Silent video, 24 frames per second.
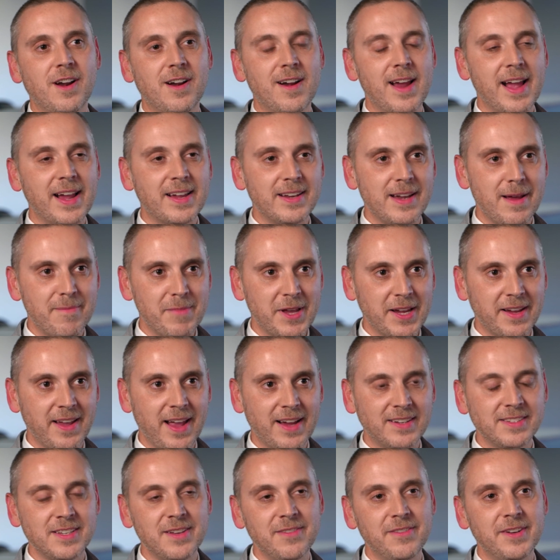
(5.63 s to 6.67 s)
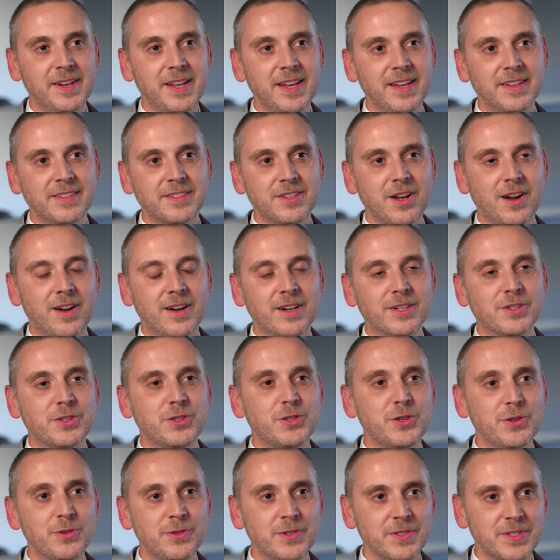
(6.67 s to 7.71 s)
our academic activities are
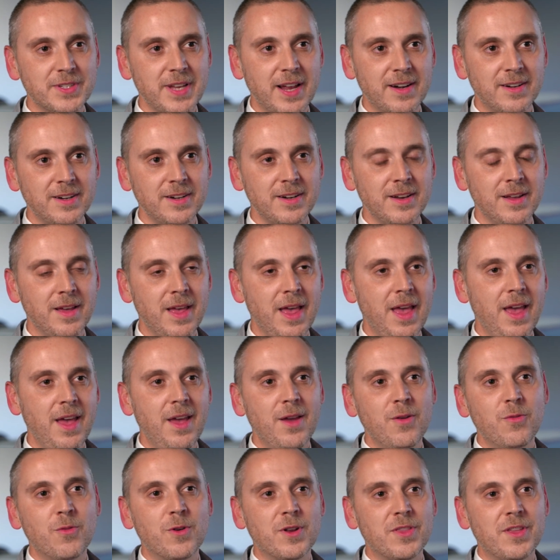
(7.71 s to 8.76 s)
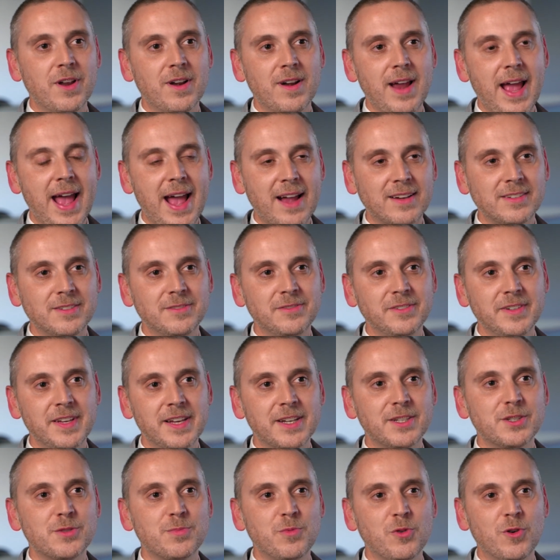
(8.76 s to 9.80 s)
student-centered, where they're actively
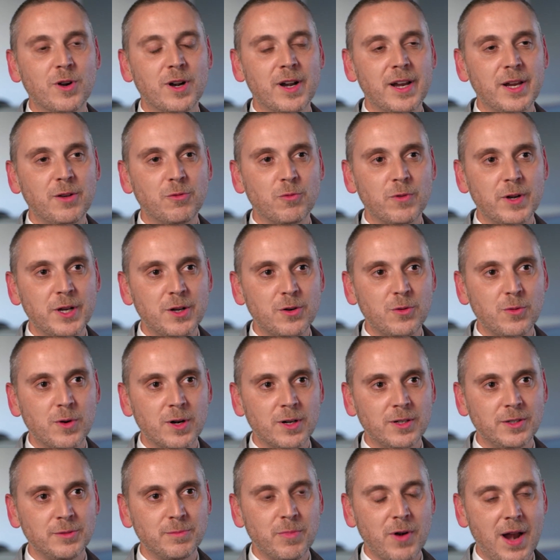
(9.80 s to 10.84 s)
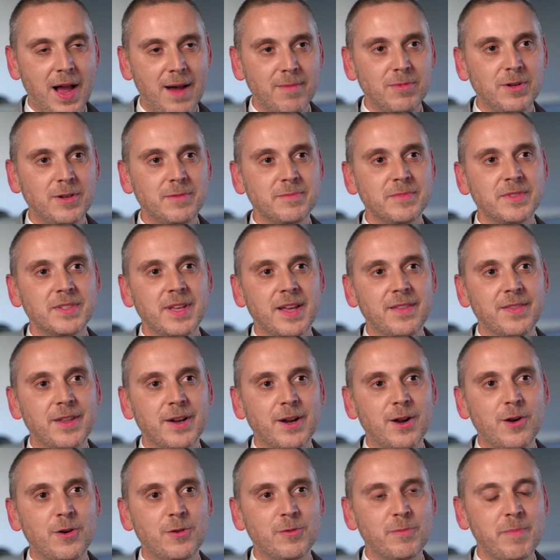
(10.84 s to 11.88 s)
exploring real-world problems and
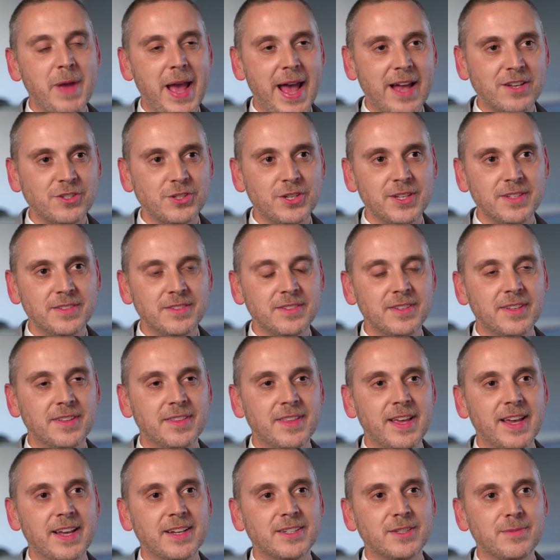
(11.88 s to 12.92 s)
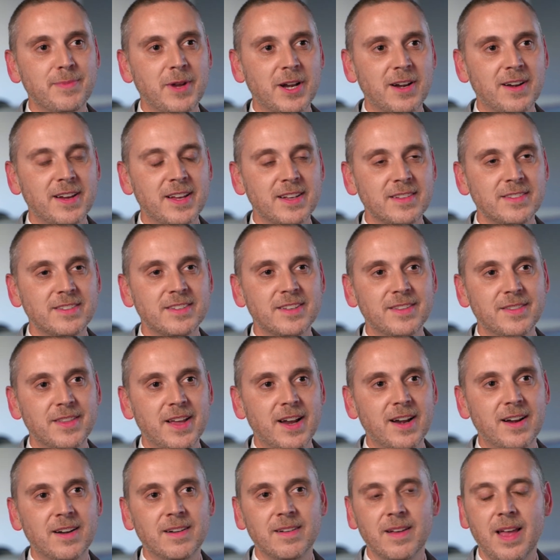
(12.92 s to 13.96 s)
their own passions that they experience in
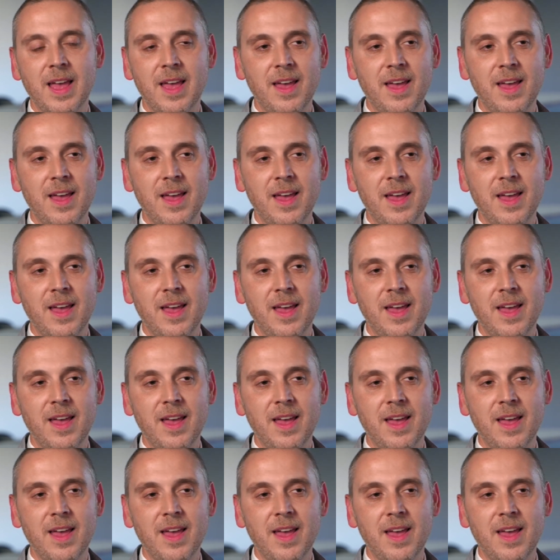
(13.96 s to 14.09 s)
their